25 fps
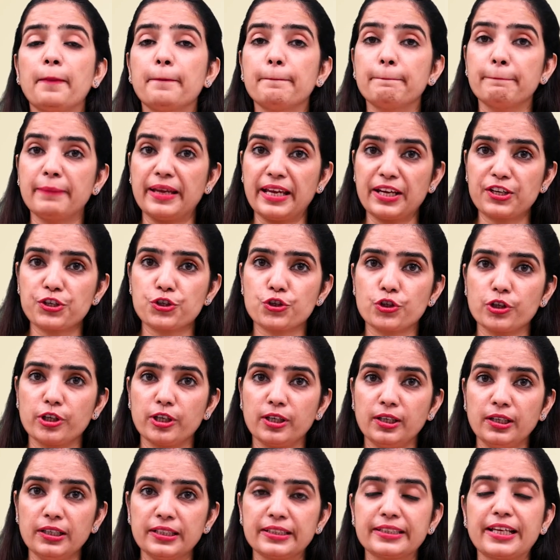Make
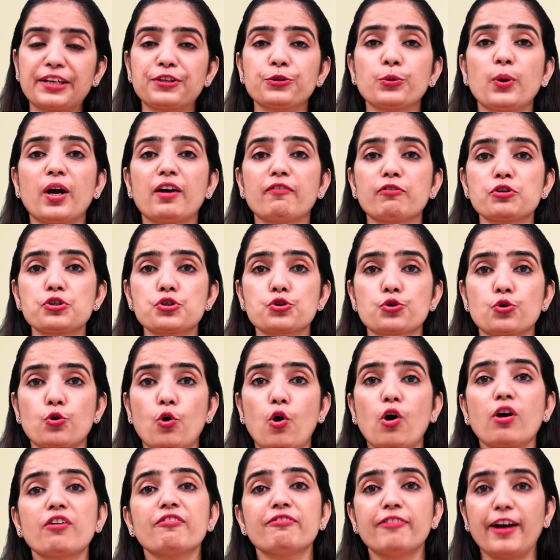sure that you have a
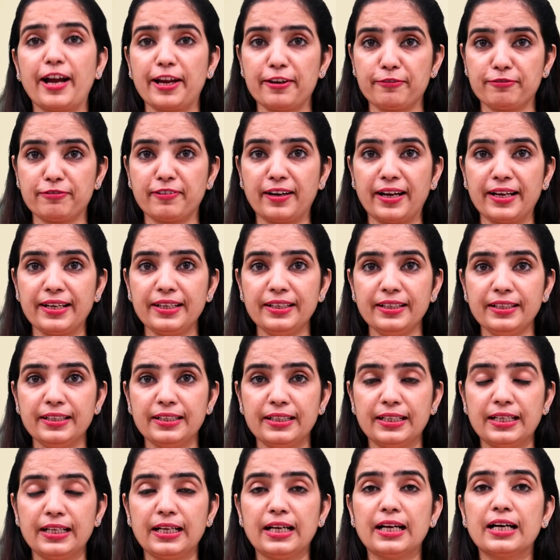strong Wi-Fi,
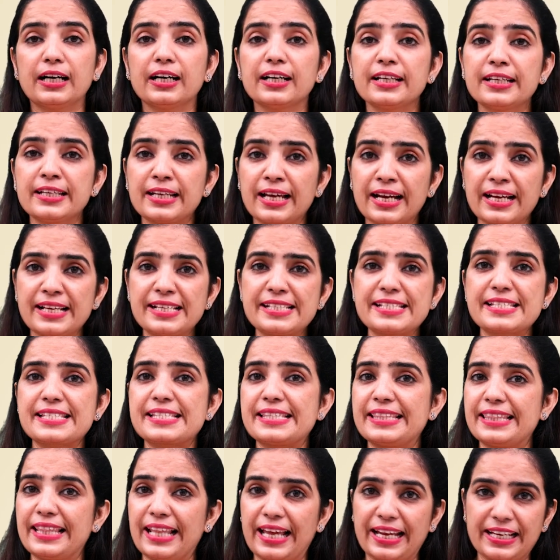a nice
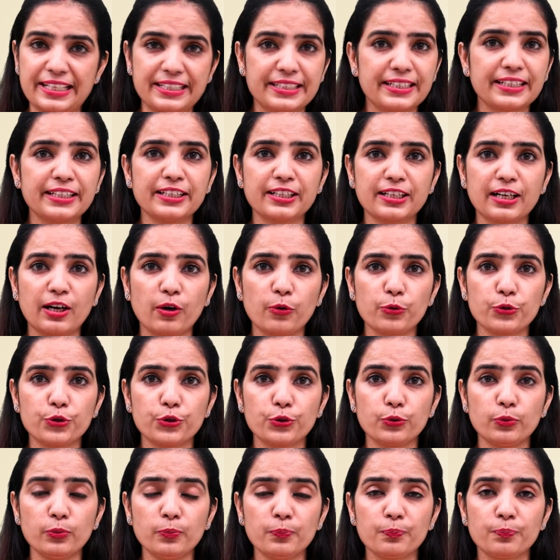lighting around
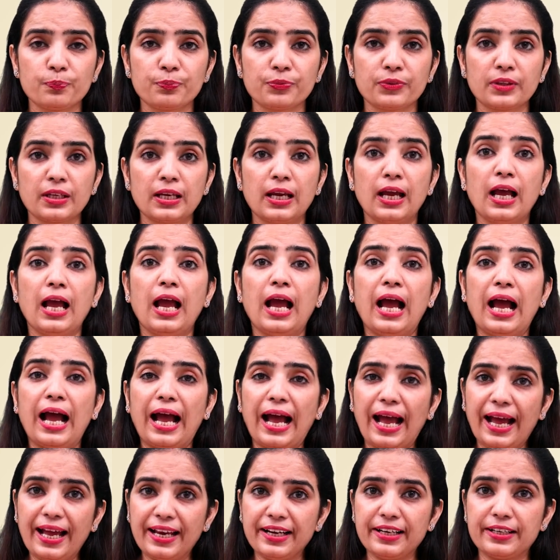you,
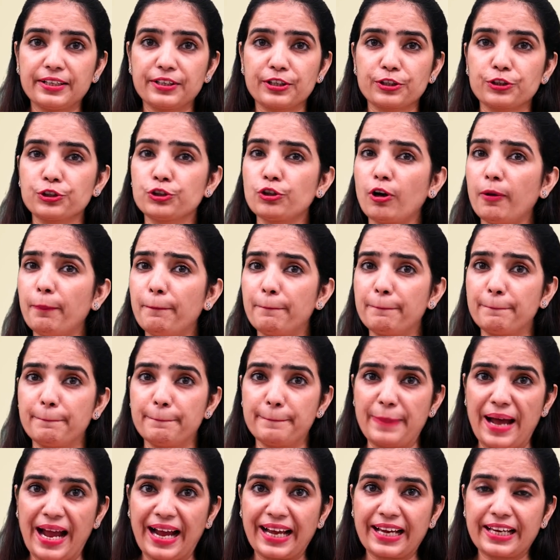and your
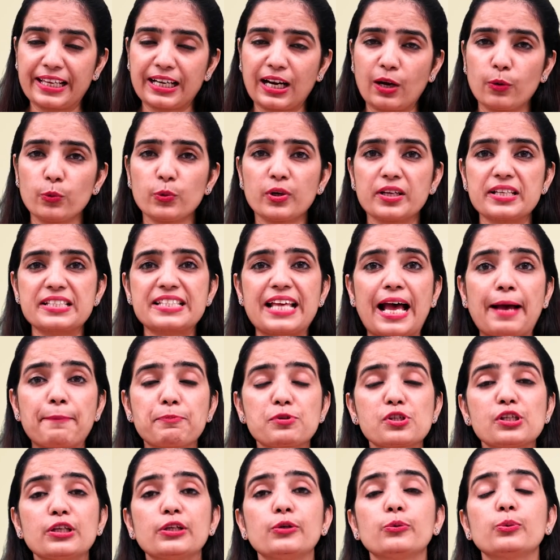background is
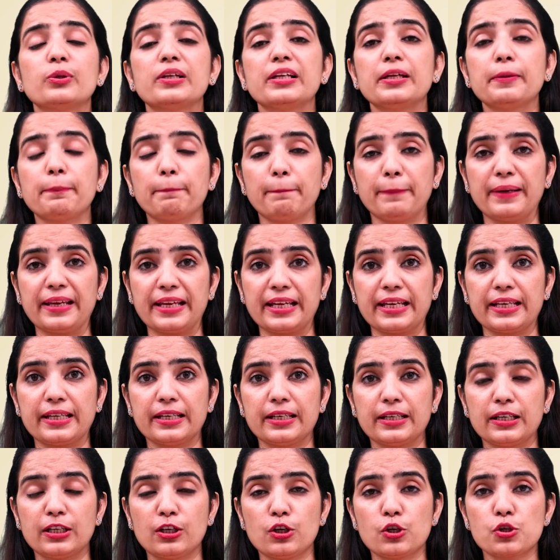absolutely
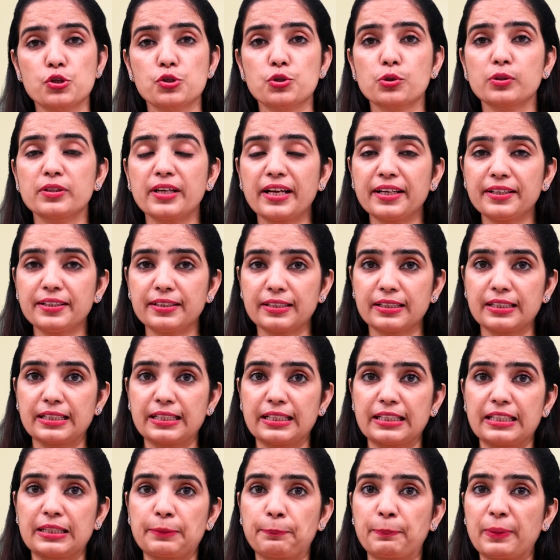plain so that
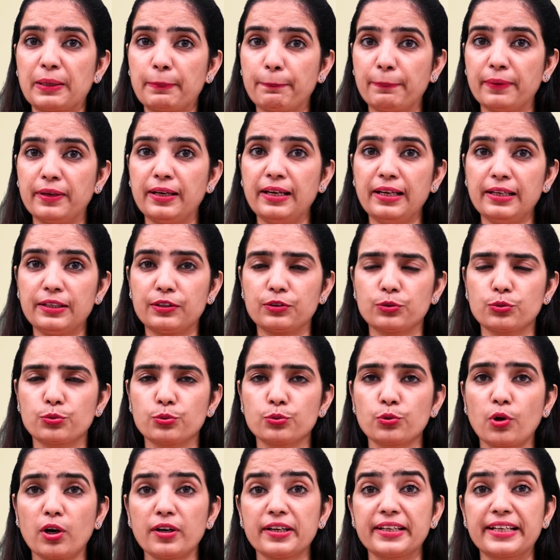people do
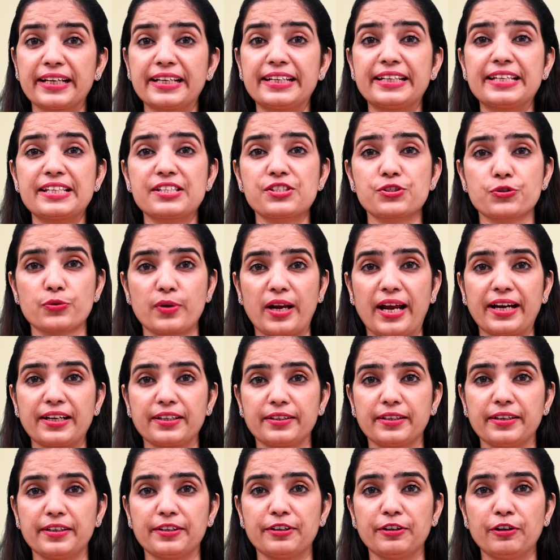not get
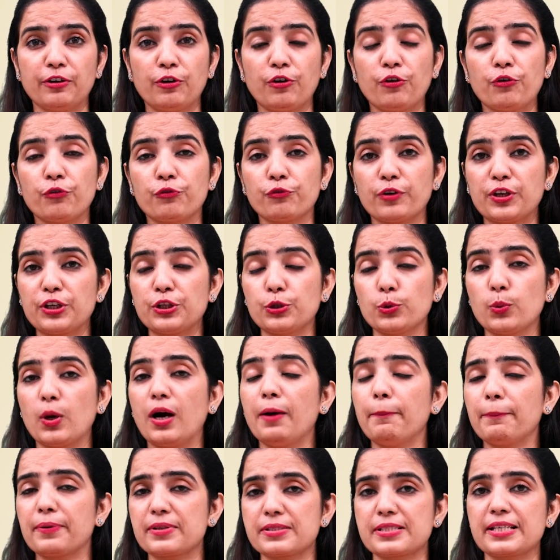distracted when you
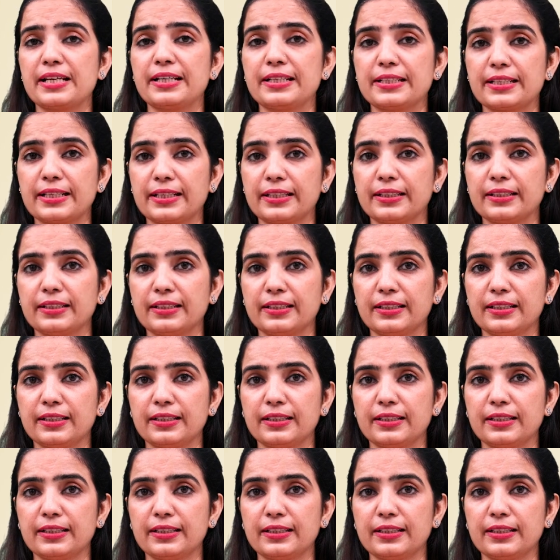are presenting.